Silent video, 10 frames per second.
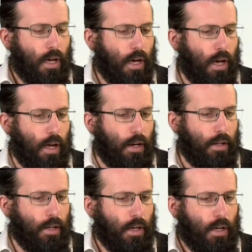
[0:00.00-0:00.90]

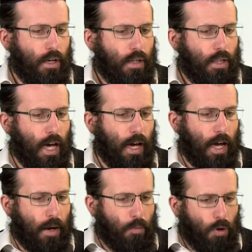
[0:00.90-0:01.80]
and
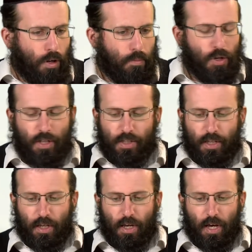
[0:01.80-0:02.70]
more community.